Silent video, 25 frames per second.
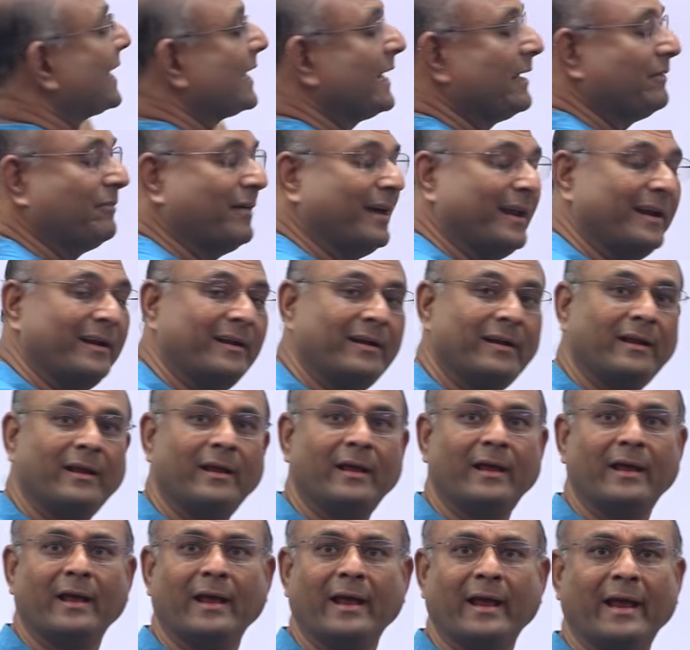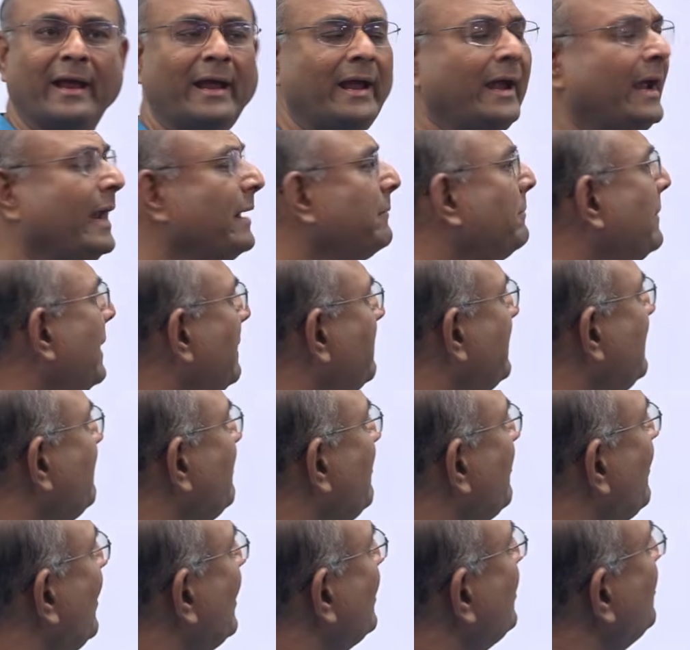given and maybe
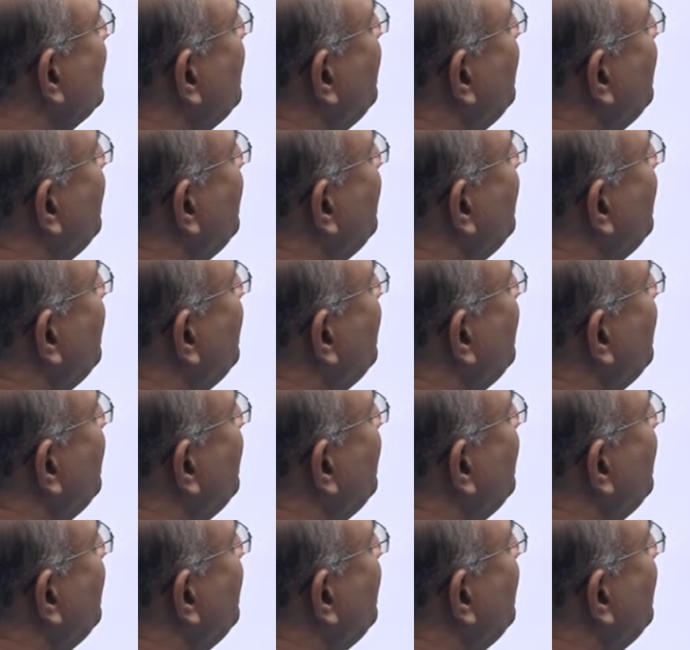we want to